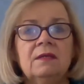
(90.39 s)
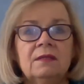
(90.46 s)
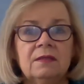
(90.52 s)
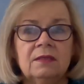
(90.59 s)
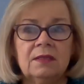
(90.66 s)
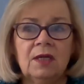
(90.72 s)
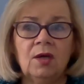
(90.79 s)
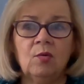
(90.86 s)

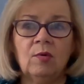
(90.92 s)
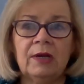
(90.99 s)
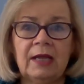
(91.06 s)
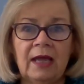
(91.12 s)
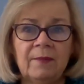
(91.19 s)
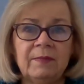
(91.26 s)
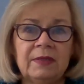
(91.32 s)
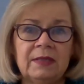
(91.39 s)
So what
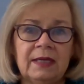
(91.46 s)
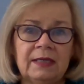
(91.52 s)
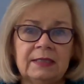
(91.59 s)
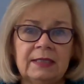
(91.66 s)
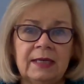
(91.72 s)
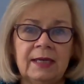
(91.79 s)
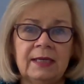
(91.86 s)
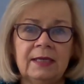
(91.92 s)
happened that
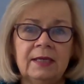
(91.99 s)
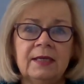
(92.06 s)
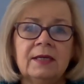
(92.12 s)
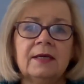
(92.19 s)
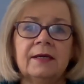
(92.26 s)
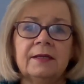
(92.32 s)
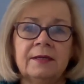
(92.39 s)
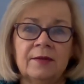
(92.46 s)
day?
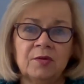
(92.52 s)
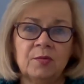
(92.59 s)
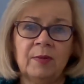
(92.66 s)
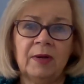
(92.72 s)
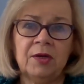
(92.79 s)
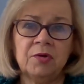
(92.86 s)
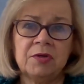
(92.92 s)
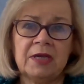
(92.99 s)
Another
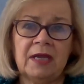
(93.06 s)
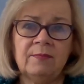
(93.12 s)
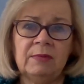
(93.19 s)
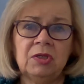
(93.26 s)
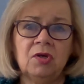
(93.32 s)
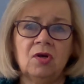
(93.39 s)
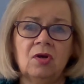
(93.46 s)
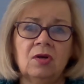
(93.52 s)
buyer came
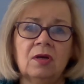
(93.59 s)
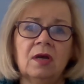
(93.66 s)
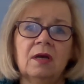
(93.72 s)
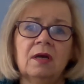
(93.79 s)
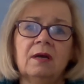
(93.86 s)
along,